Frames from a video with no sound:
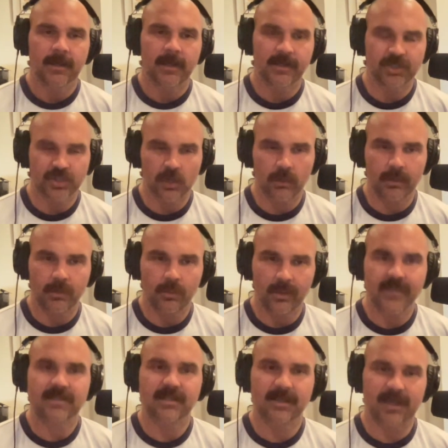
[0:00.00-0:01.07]
And Joey
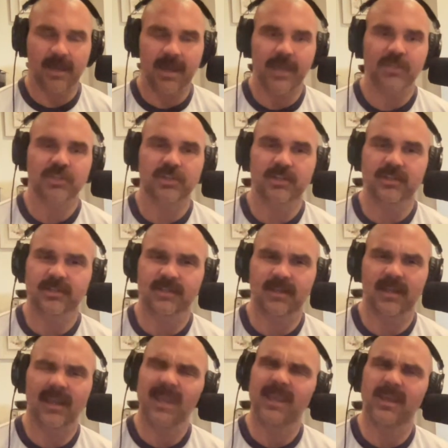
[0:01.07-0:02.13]
went to Cash and he
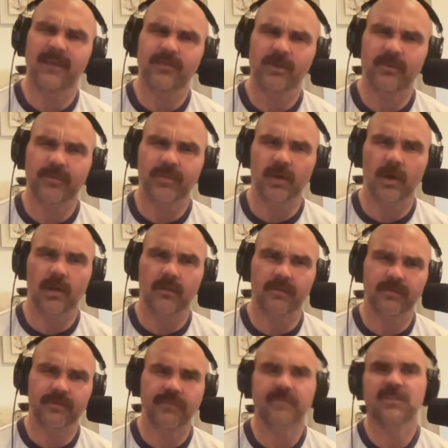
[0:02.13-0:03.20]
said, "Hey, have you ever thought
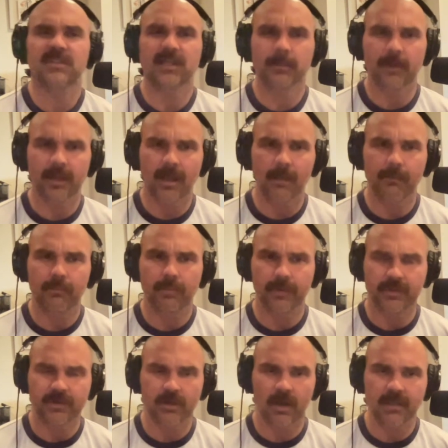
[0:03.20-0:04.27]
of teaming up
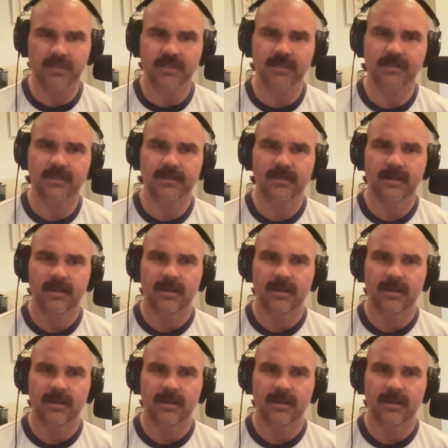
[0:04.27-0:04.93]
with Dawson?"